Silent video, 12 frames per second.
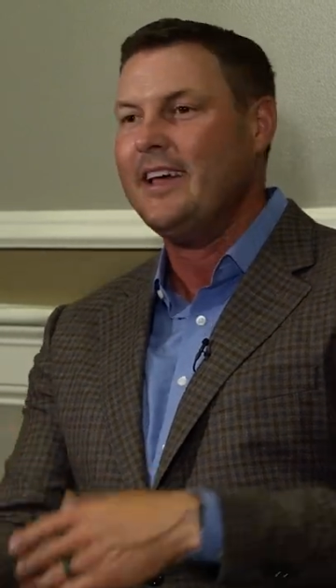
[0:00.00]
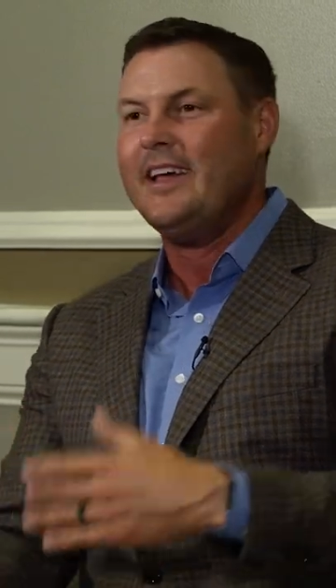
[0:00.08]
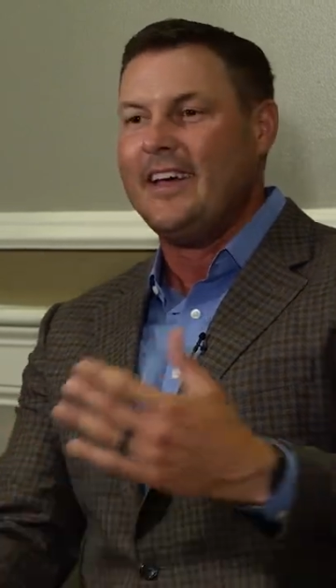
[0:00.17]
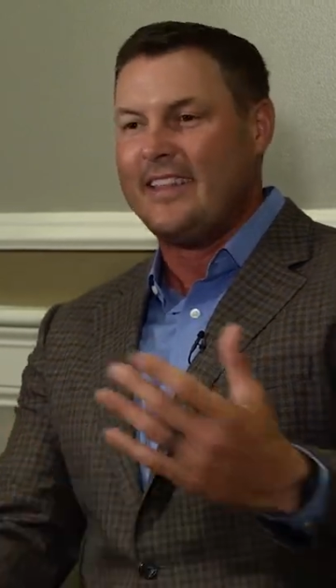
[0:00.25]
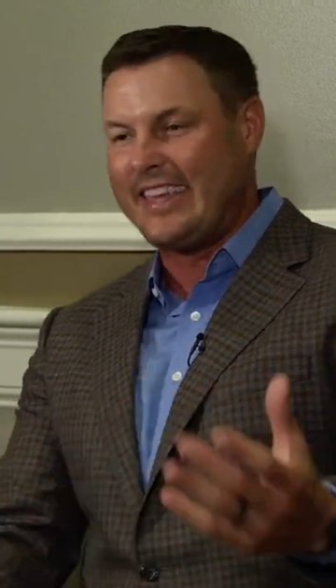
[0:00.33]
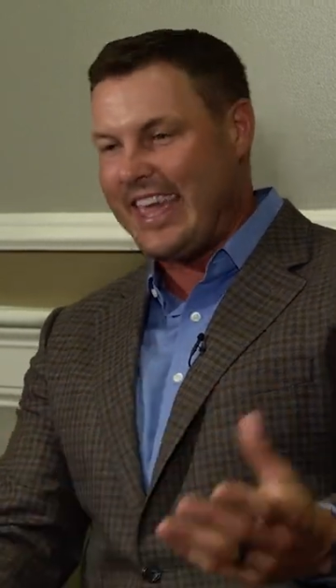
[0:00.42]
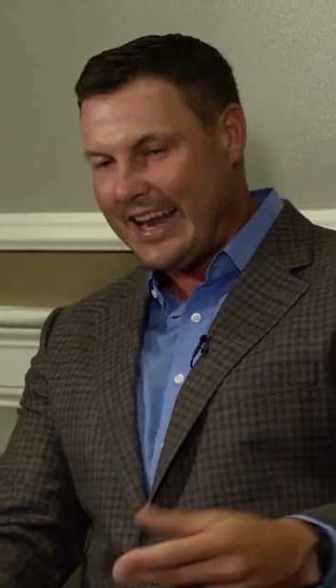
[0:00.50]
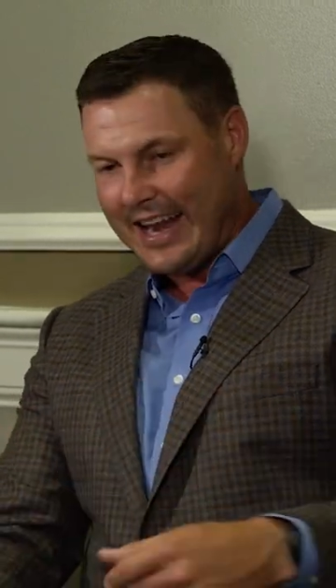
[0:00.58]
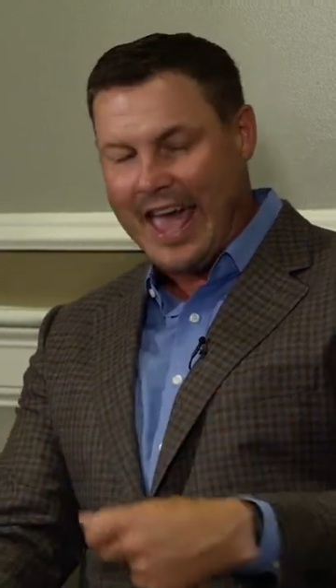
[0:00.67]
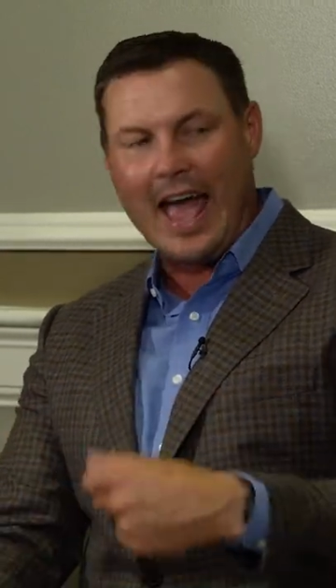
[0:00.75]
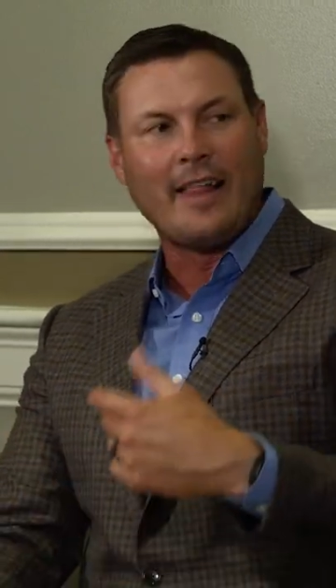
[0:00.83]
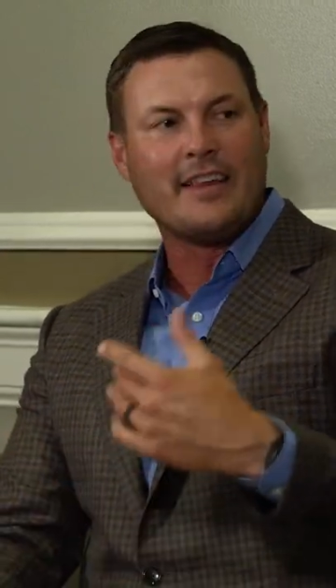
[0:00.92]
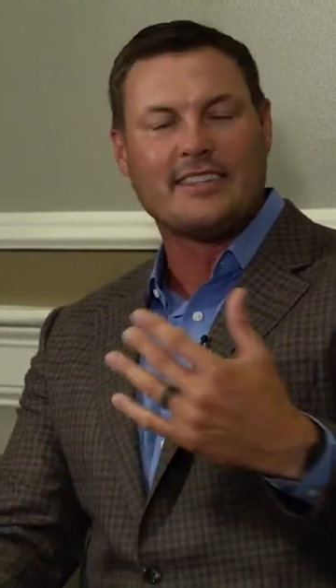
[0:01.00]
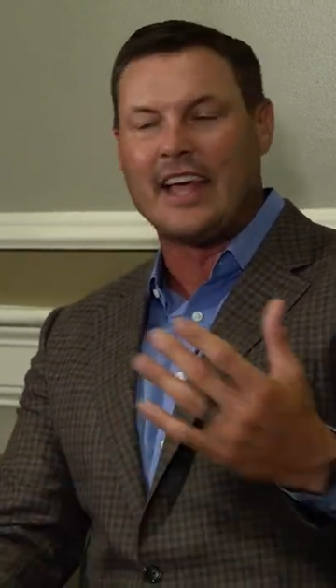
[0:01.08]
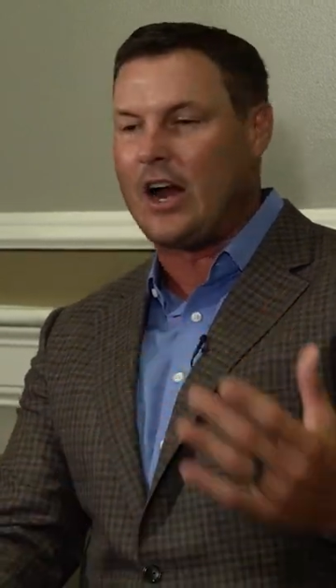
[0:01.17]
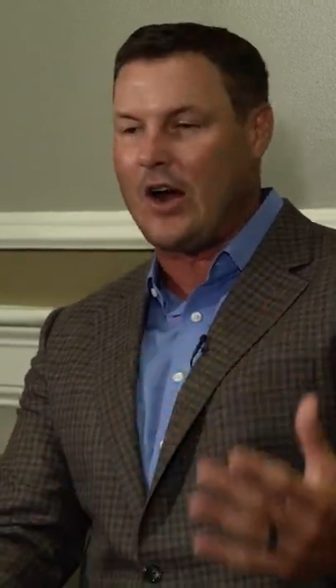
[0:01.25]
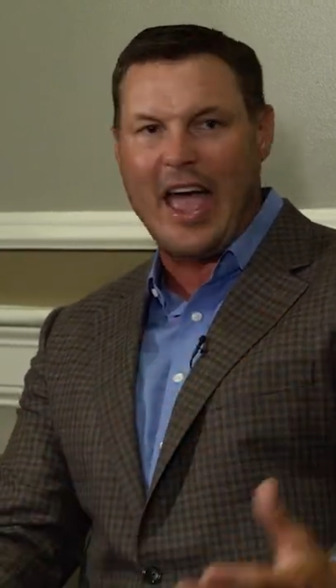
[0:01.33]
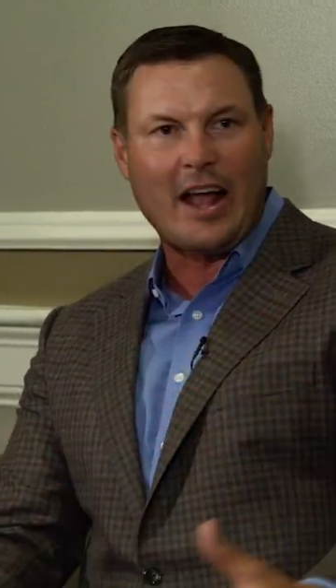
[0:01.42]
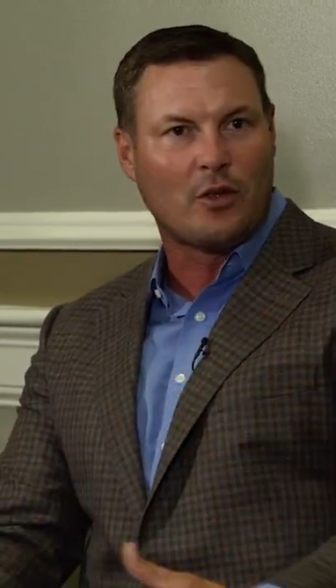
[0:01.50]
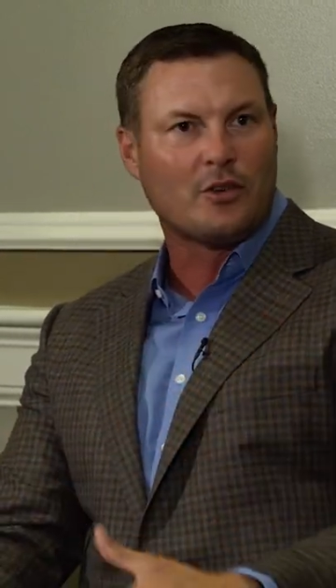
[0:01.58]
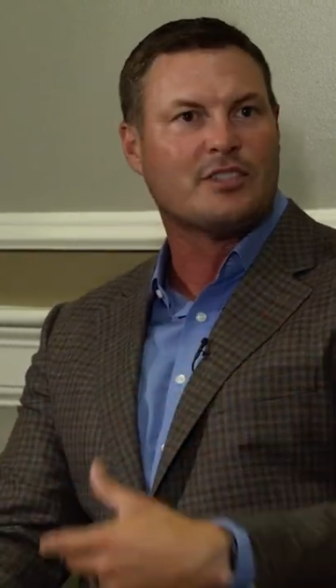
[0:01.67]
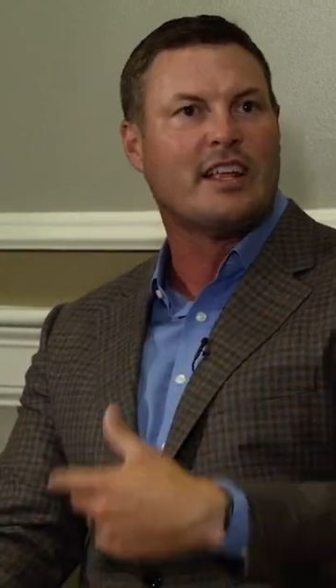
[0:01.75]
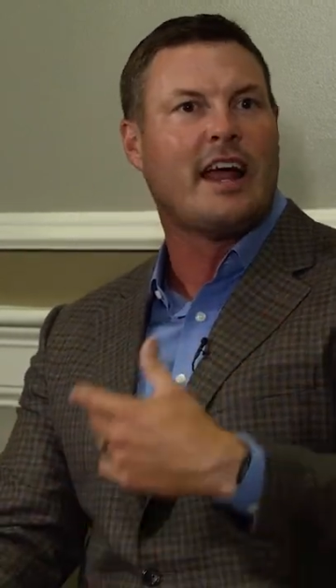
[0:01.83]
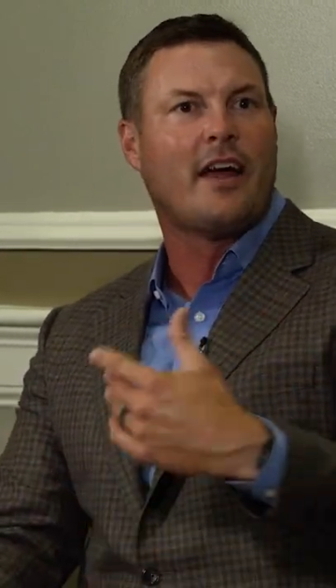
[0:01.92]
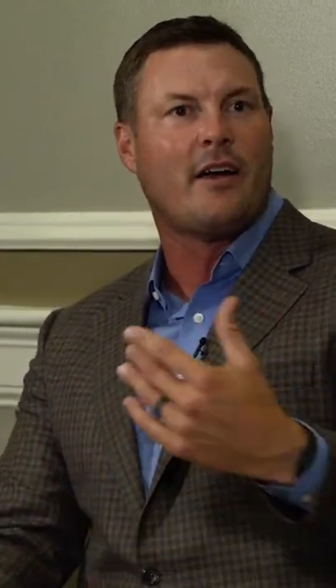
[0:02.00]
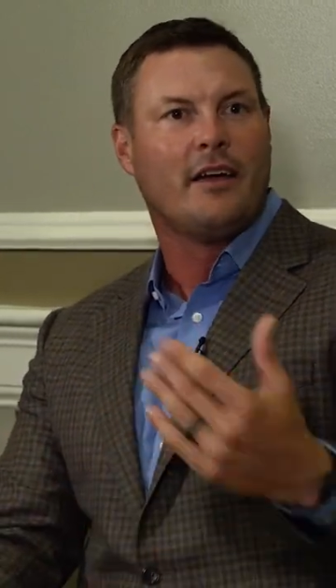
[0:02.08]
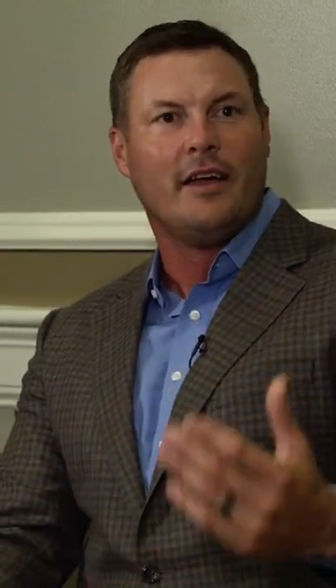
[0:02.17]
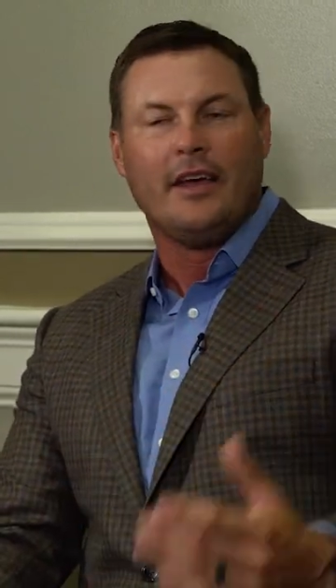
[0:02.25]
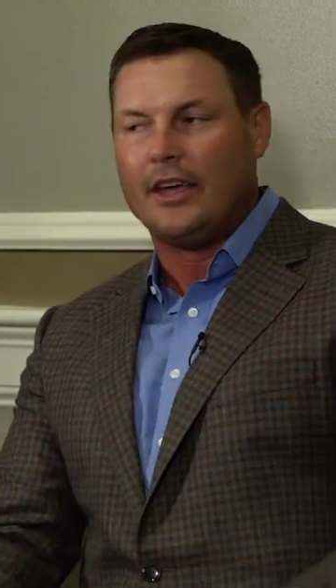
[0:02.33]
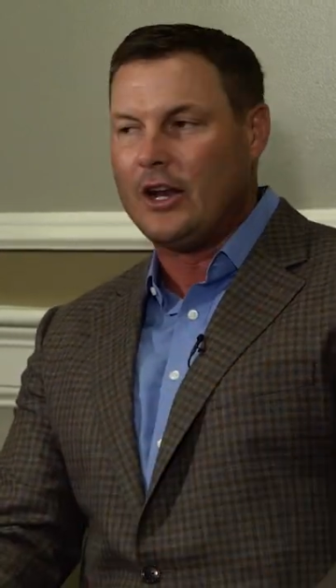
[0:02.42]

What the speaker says: nuts. The Keenan Allen's there. Eckler's there.